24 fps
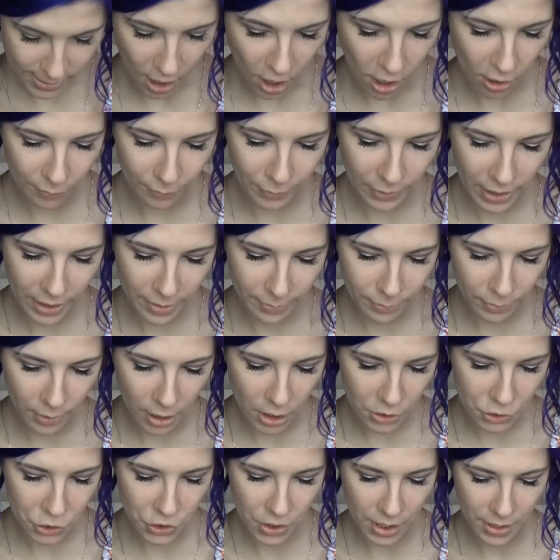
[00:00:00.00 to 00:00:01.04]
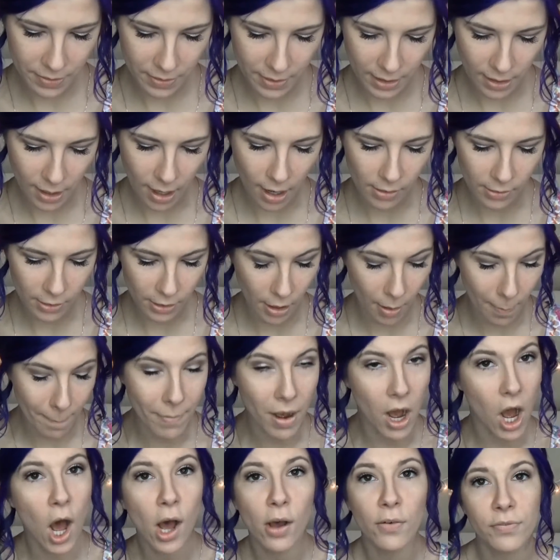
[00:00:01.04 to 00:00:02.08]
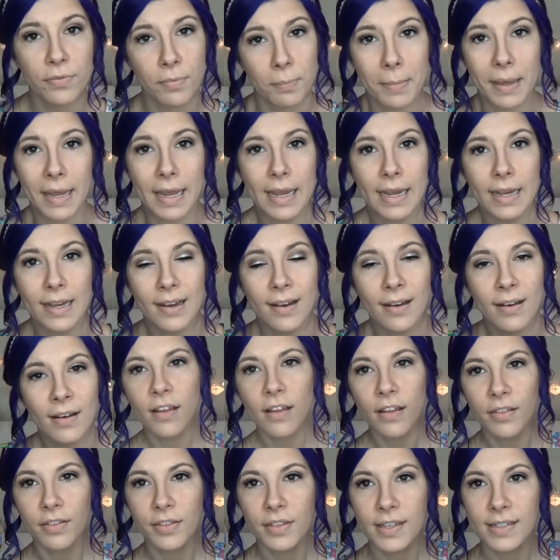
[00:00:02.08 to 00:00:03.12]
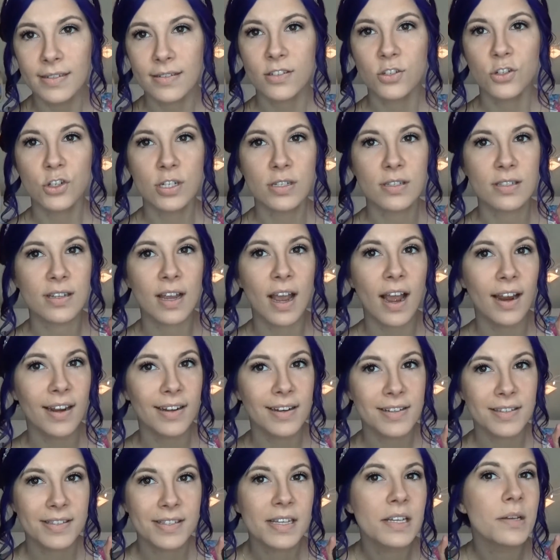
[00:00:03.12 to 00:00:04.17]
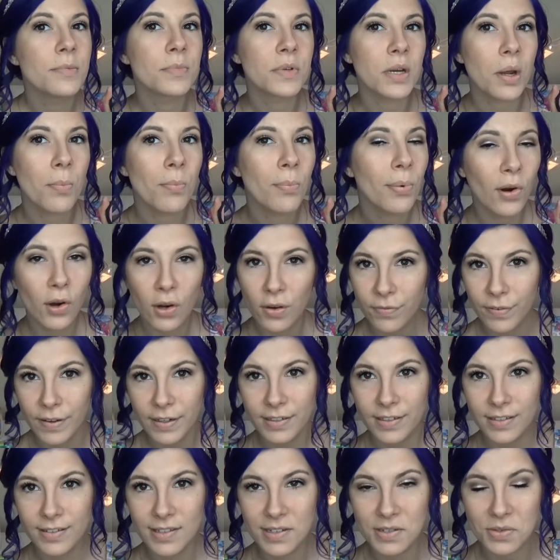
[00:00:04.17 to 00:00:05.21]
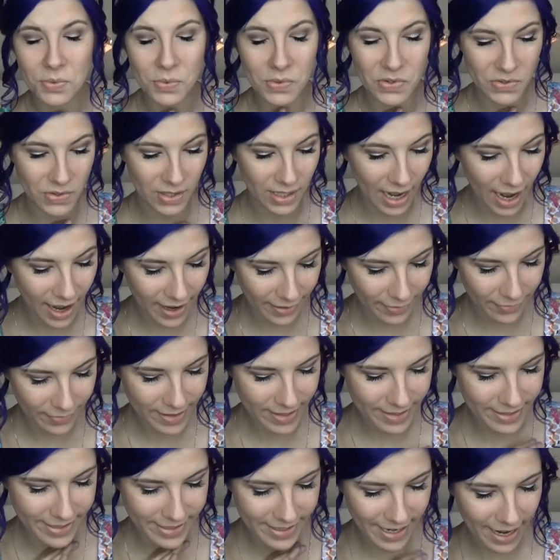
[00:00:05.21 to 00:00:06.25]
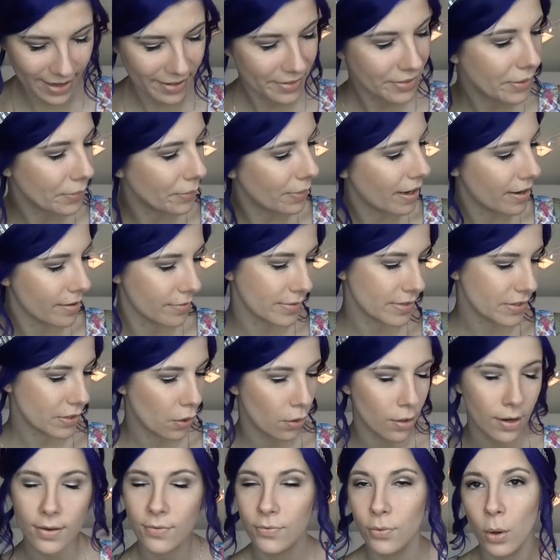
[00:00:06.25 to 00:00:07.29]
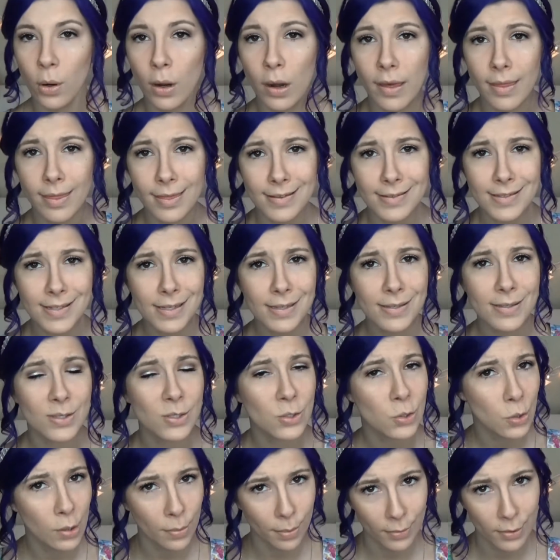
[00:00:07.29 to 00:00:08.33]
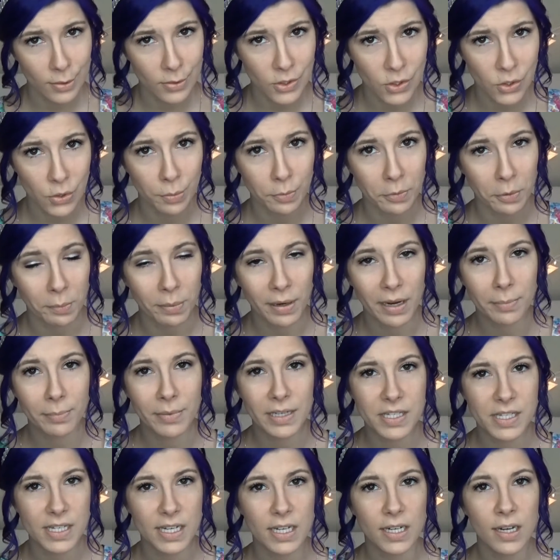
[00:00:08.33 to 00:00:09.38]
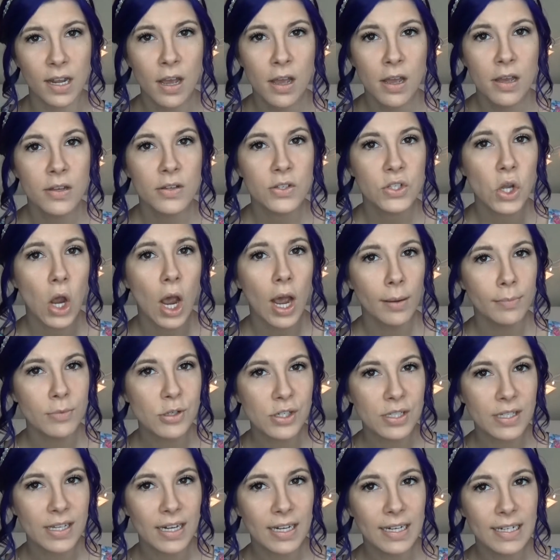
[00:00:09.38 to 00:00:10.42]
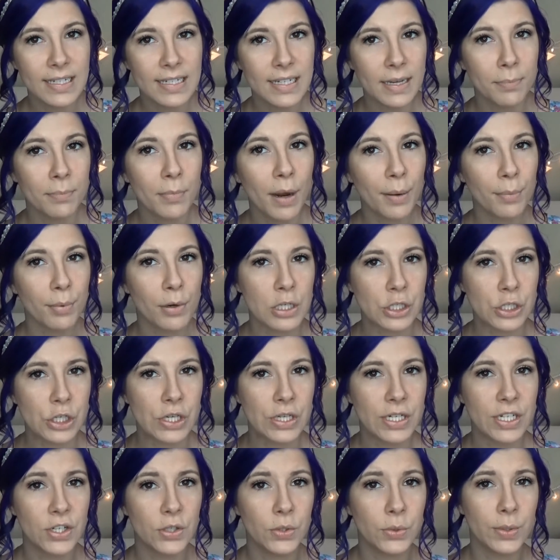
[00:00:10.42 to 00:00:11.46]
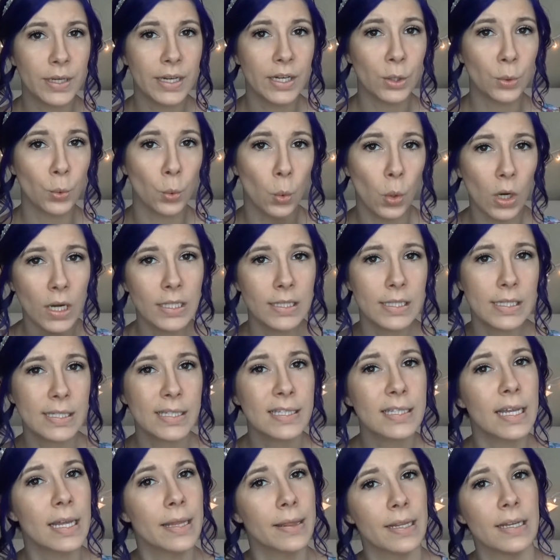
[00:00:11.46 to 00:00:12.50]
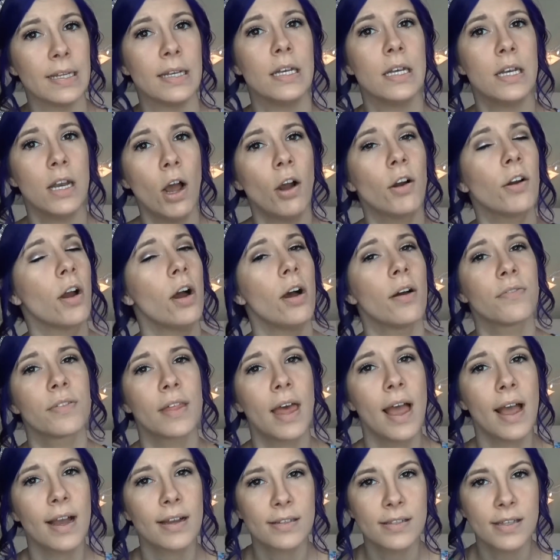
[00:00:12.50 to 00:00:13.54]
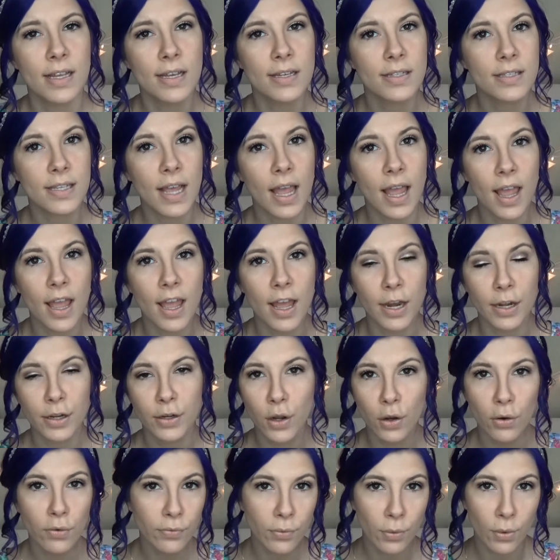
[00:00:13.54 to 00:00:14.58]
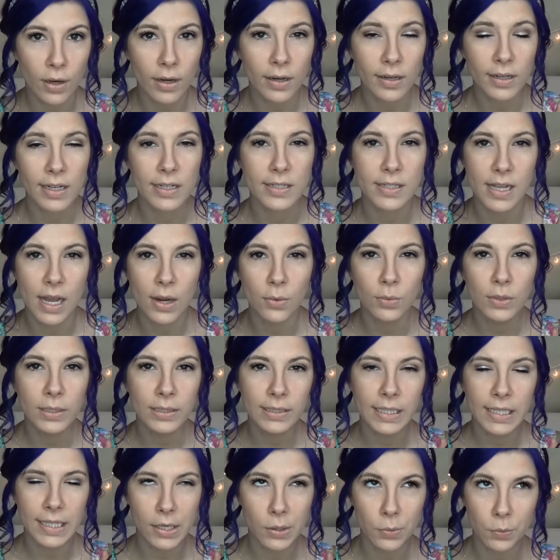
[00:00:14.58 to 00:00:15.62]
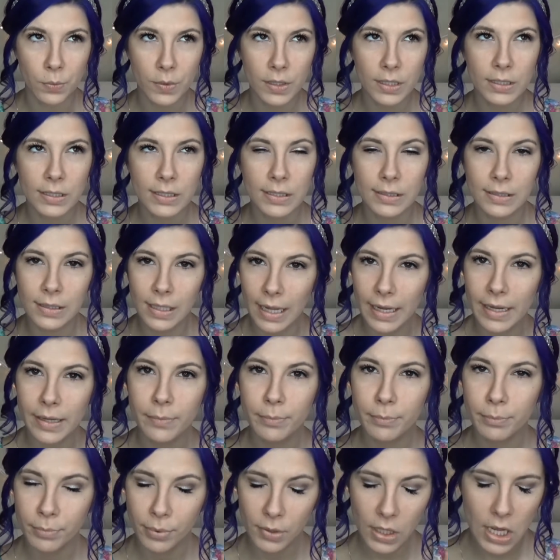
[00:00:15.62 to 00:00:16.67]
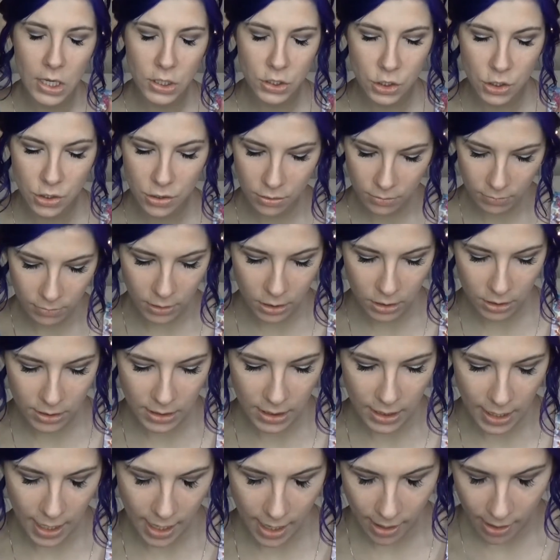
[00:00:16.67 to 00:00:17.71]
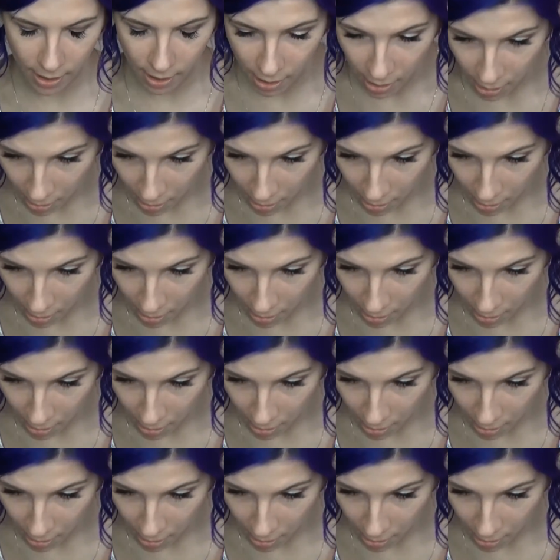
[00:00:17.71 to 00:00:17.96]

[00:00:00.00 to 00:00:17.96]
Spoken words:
ombre brush in the color Mauve Me. This just kind of seemed perfect. This was kind of exactly what I was going for. This is super, super pigmented, so I'm just gonna dip my brush into here once and then knock off the excess and go for it because I want like a really light blush look today.